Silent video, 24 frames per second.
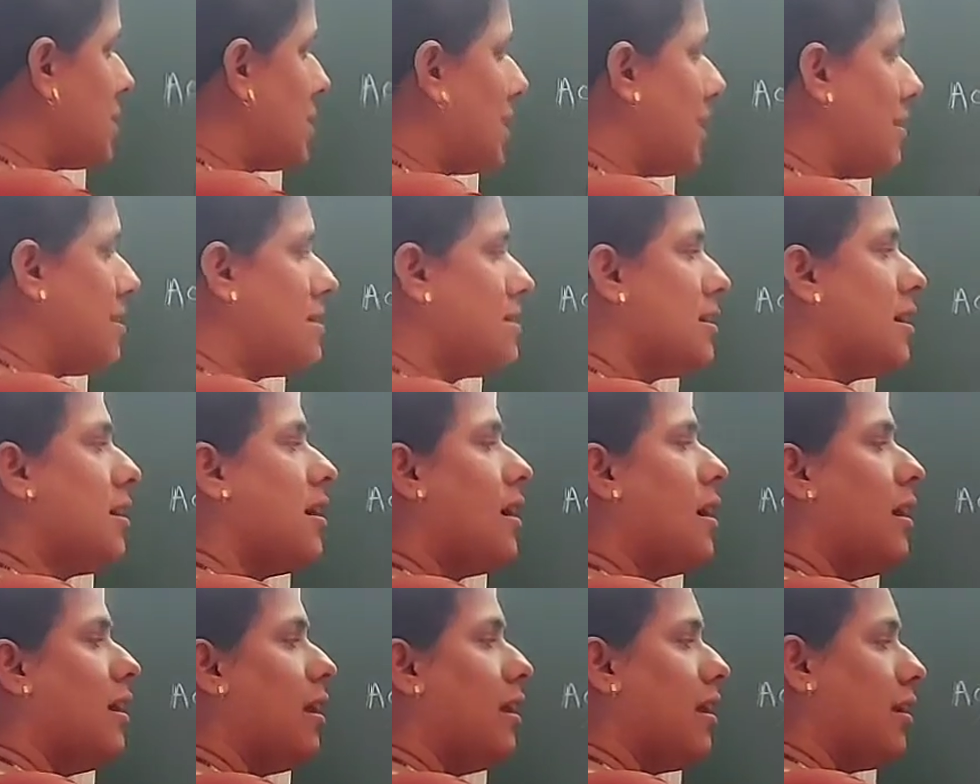That is,
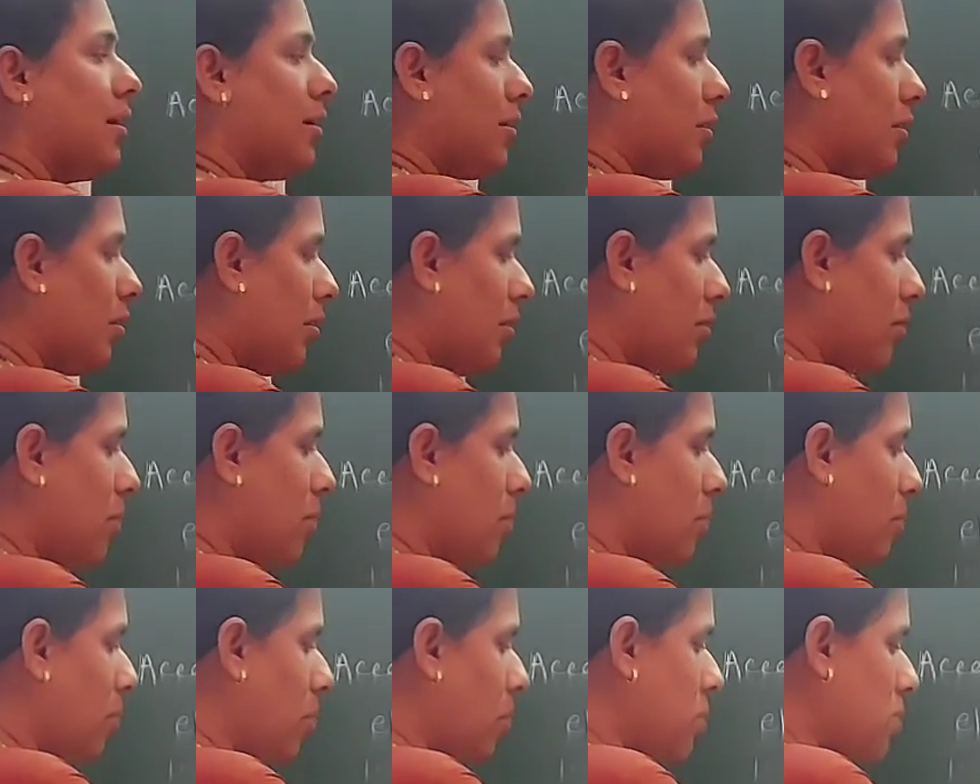electron
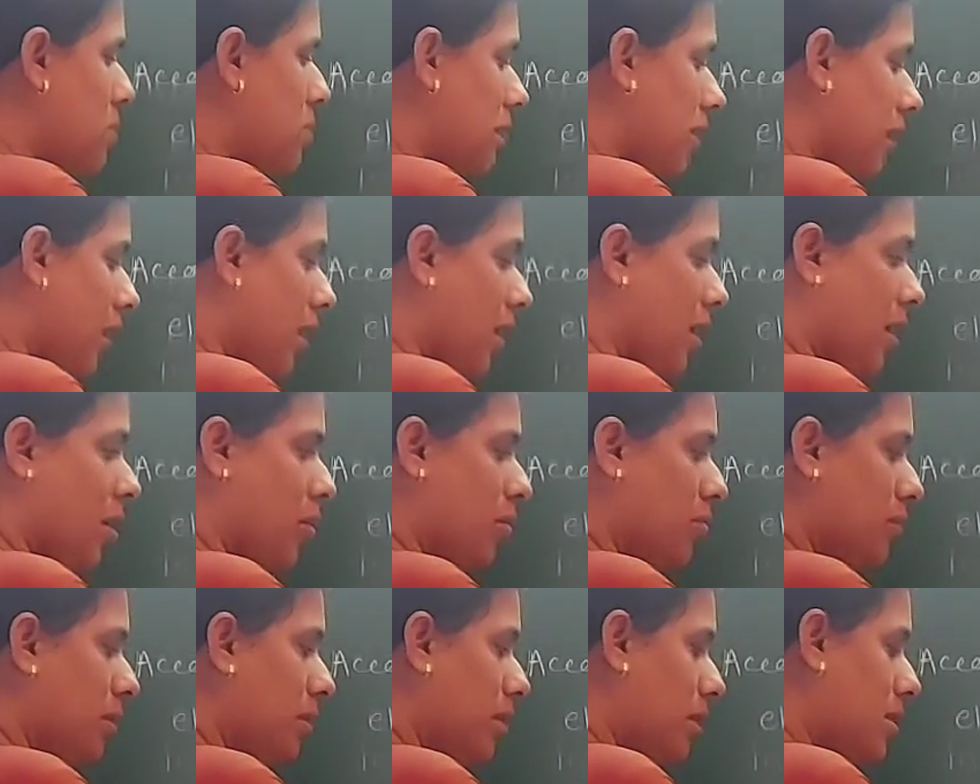moves
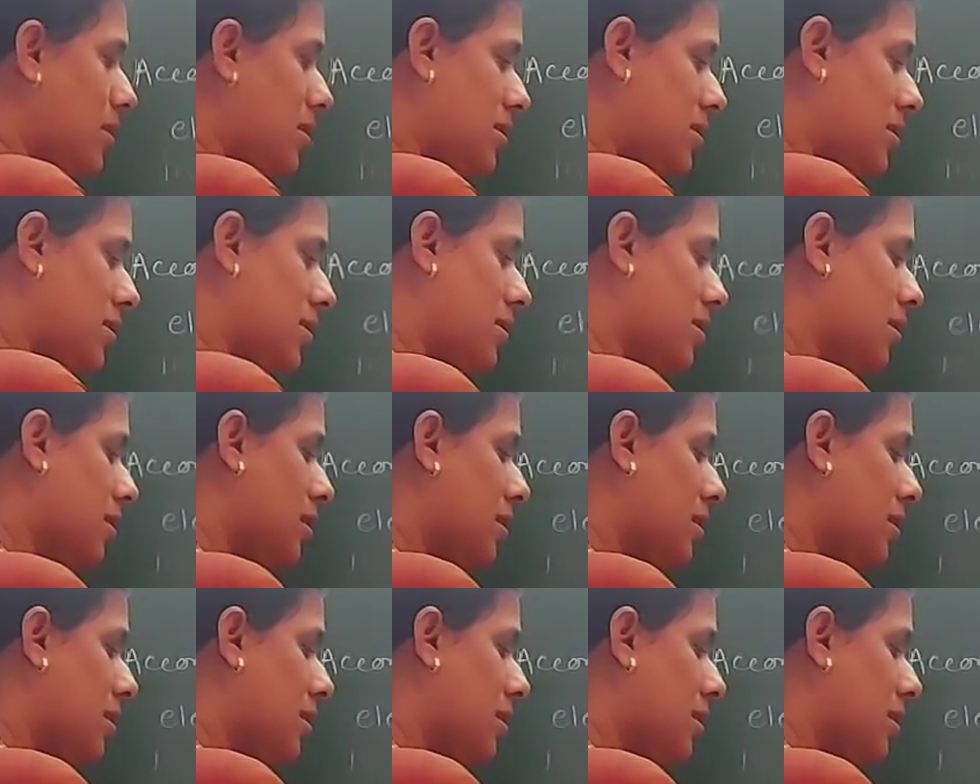around this